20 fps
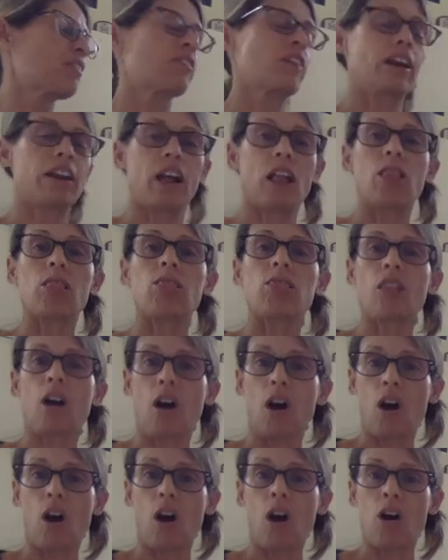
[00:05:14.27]
Right, a
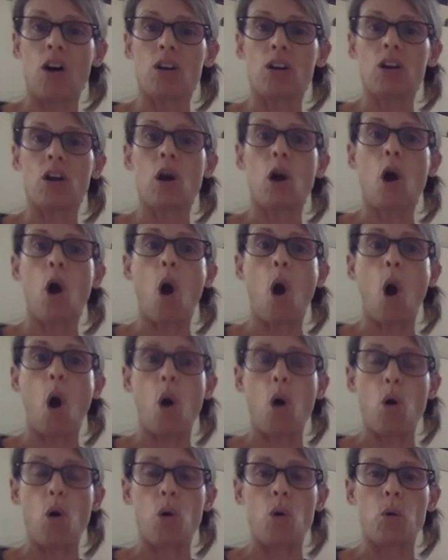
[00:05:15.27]
long
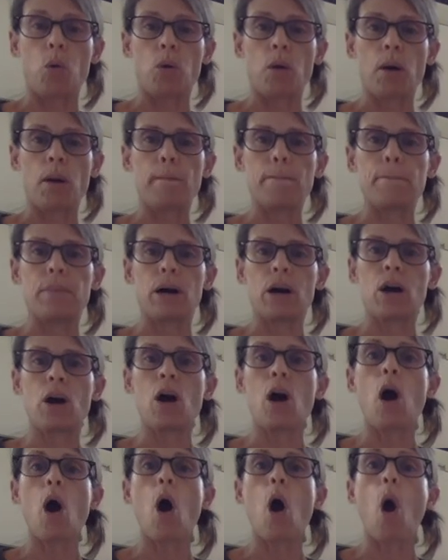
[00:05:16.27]
O, B,
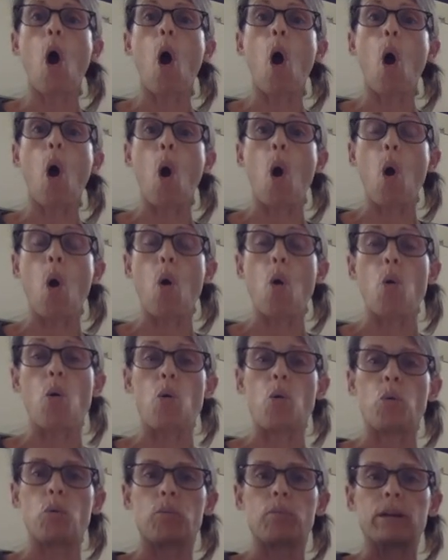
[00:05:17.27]

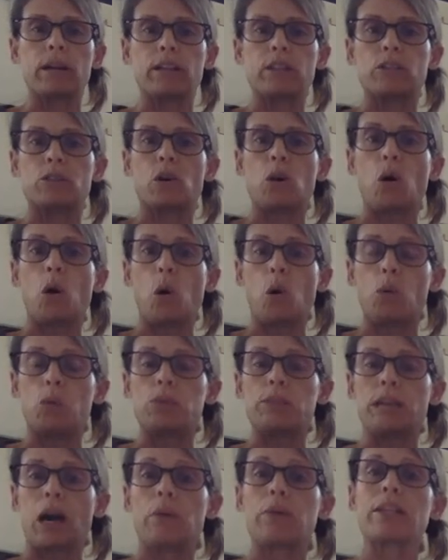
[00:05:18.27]
O, makes the O
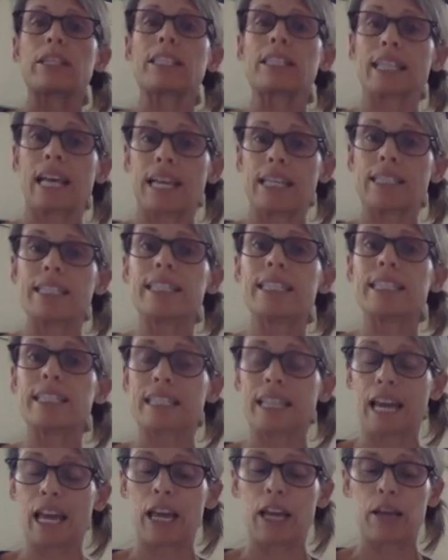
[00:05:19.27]
sound. It says its
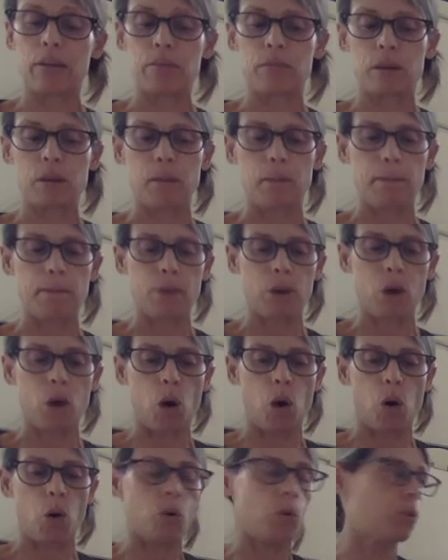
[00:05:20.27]
name, but
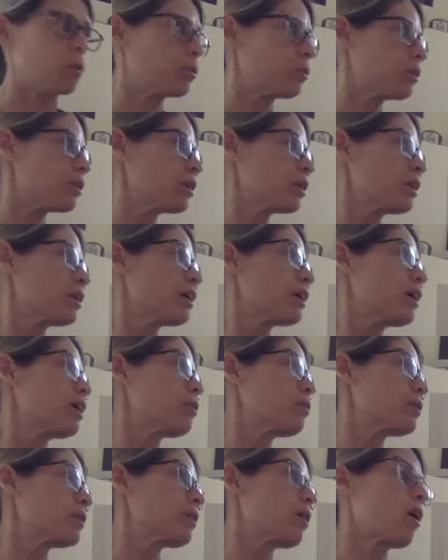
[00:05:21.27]
own,
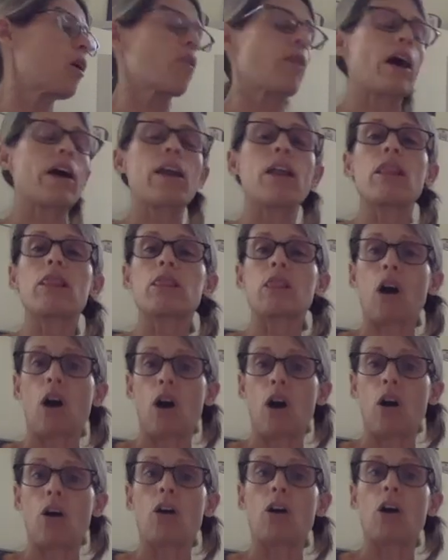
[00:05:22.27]
and we call that a
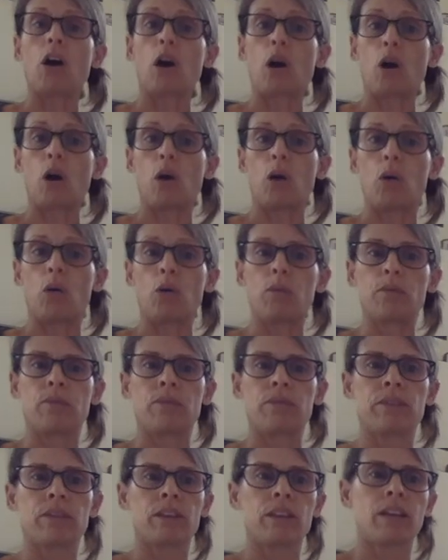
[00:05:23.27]
long O.
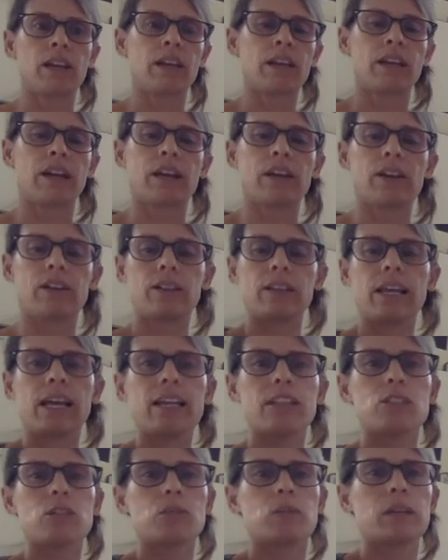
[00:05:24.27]
And our
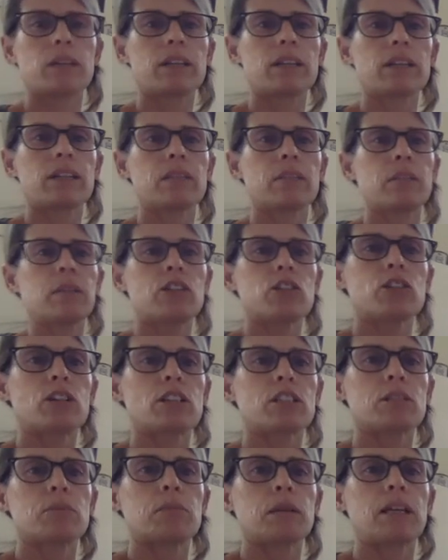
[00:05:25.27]
last one, here, let me
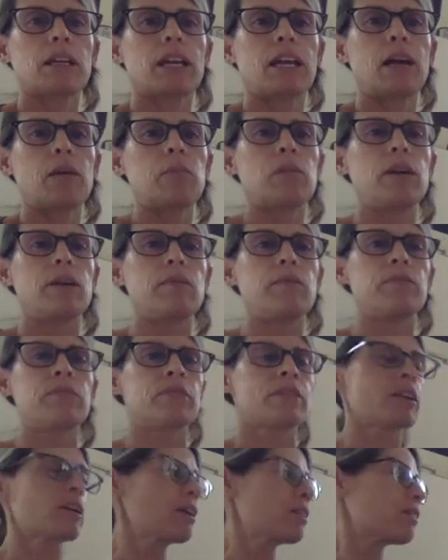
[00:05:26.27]
adjust my camera.
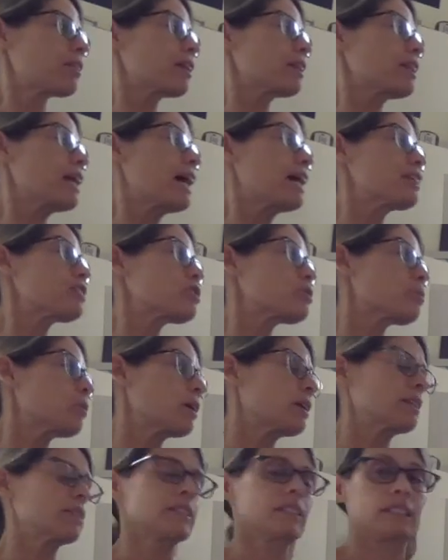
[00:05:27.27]
The last
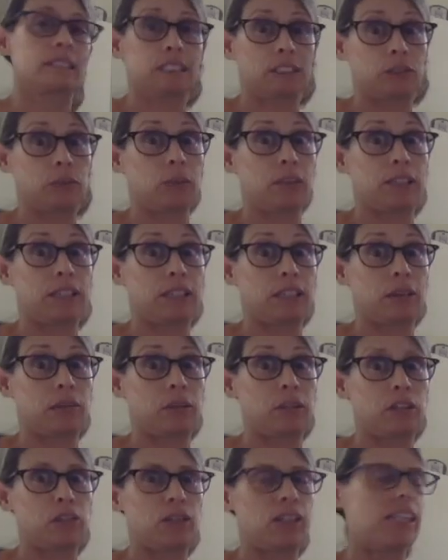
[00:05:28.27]
one this one's a little
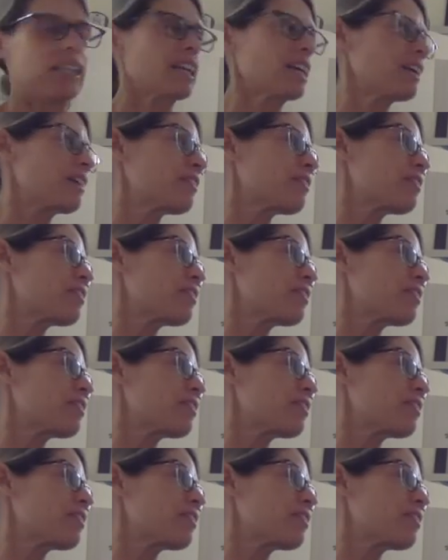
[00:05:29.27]
bit tricky.